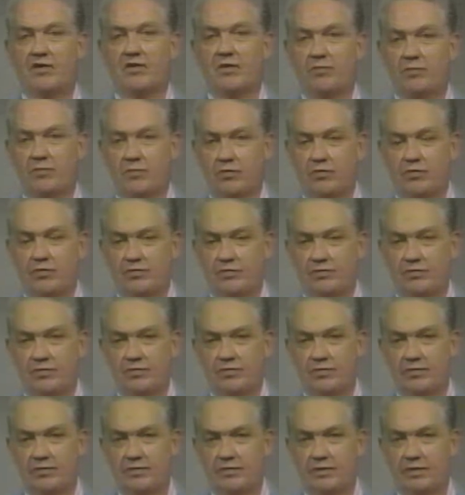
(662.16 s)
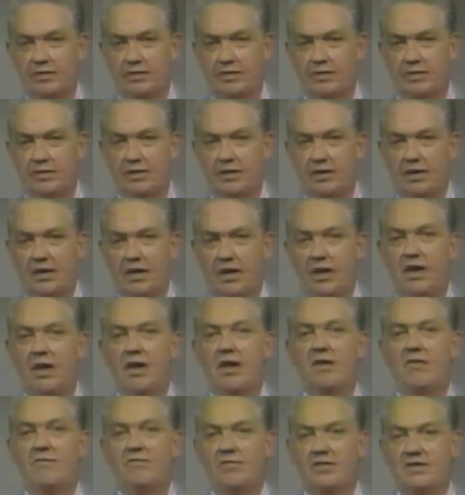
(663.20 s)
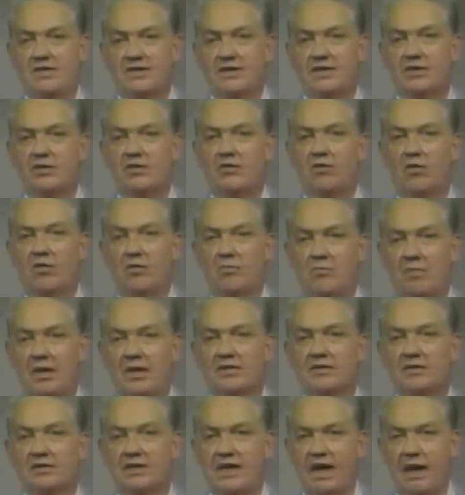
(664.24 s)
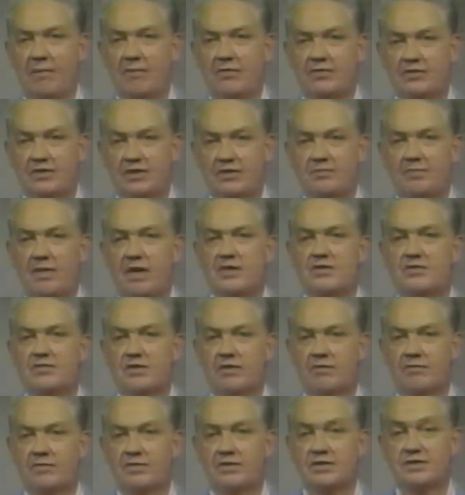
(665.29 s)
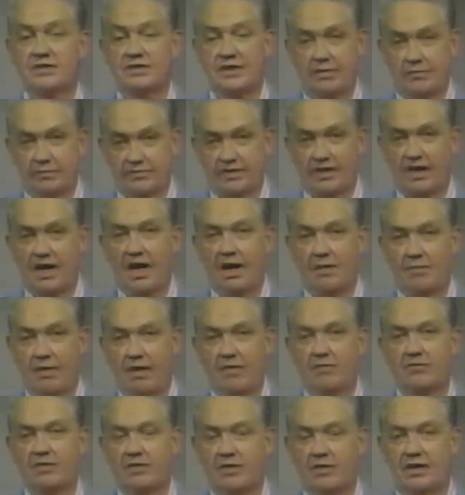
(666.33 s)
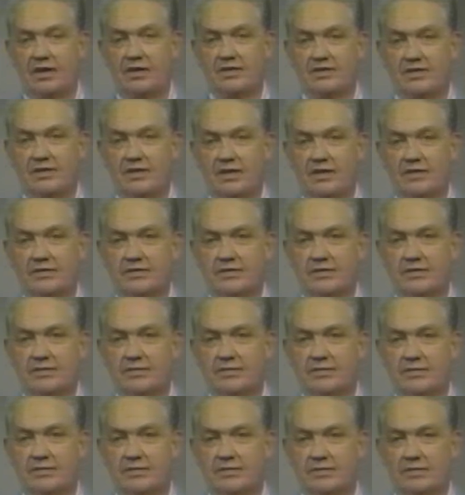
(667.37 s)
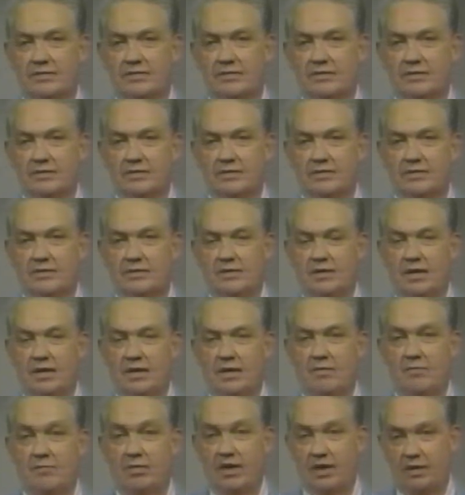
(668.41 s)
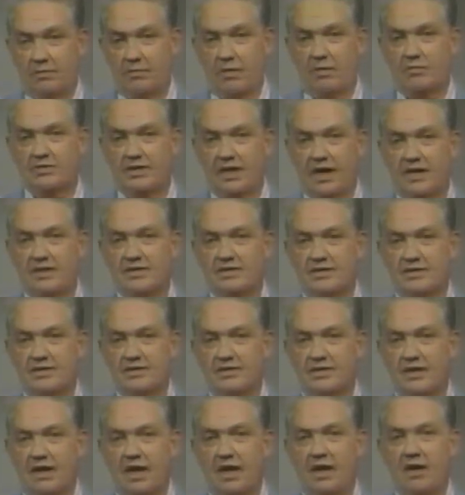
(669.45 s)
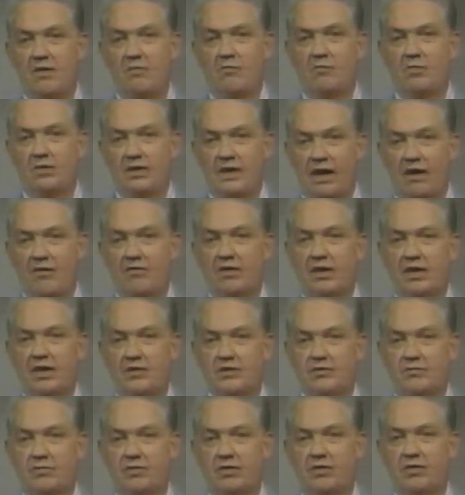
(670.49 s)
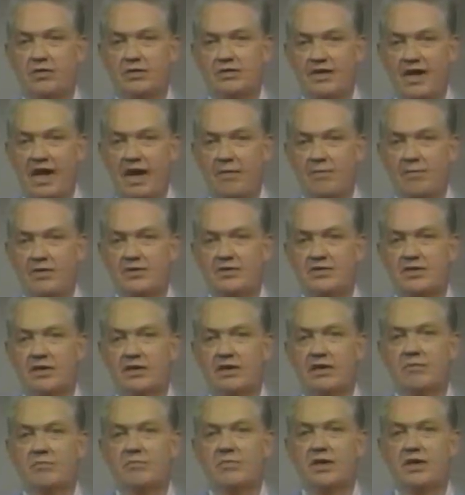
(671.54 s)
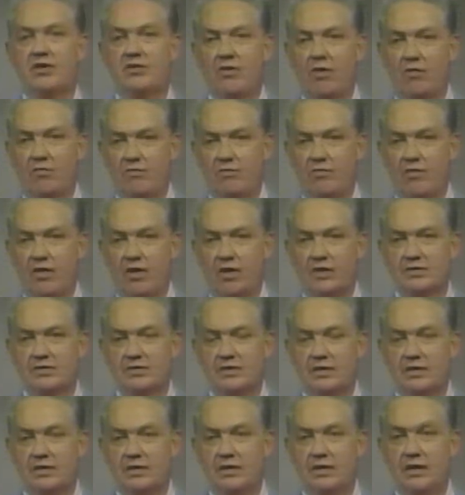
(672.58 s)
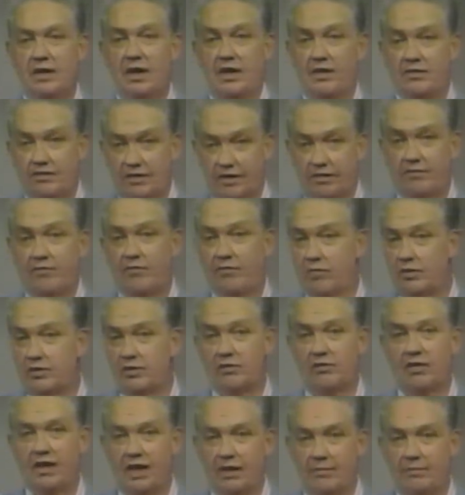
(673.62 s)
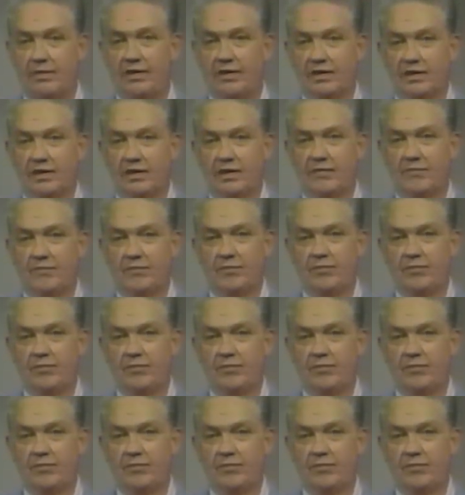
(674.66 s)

or prove. Physical or mental damages may surface some time after the incident. But in most cases, without injury or damage, there can be no fault and therefore no liability.